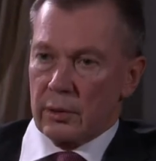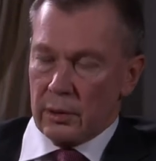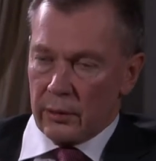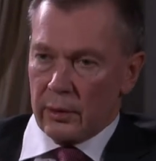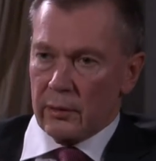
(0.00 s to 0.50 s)
the
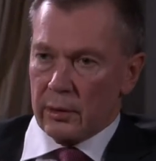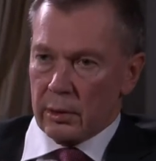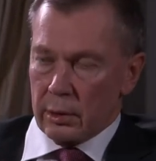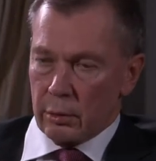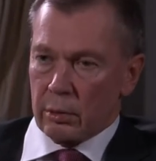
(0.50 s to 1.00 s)

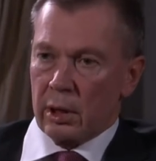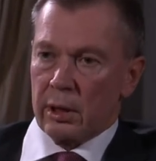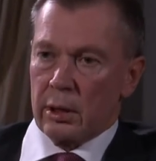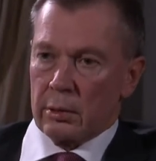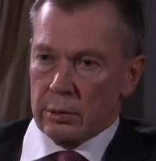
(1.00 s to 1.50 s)
necessity to
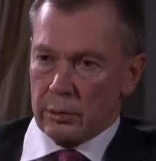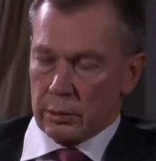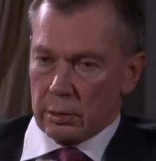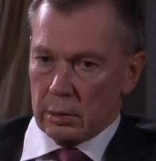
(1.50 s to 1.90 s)
carry out